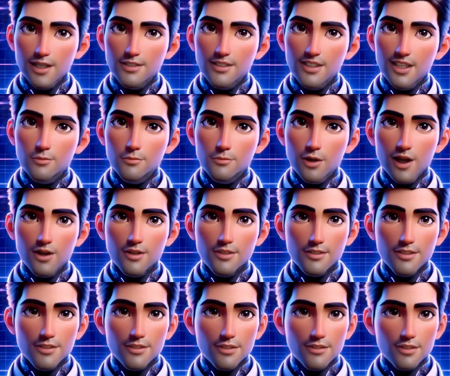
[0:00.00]
They give you
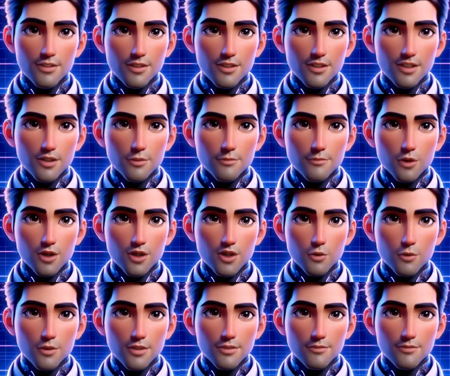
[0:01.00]
some examples.
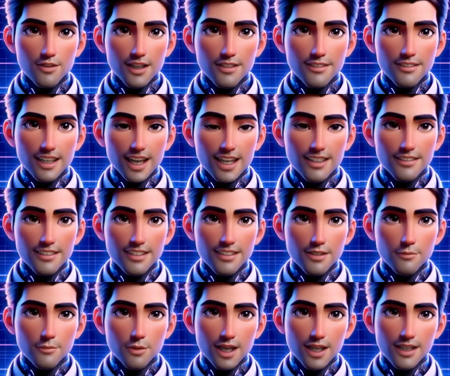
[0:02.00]
Could use Facebook
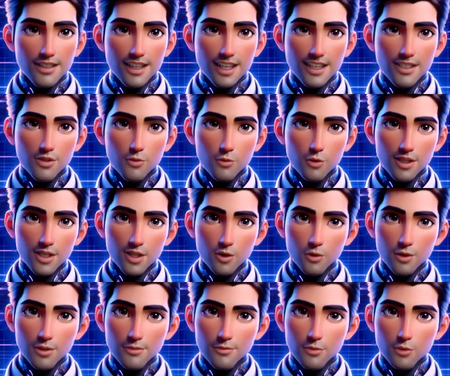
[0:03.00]
ads to offer a
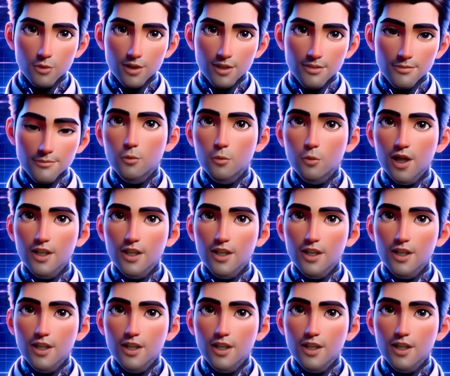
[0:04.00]
large pizza.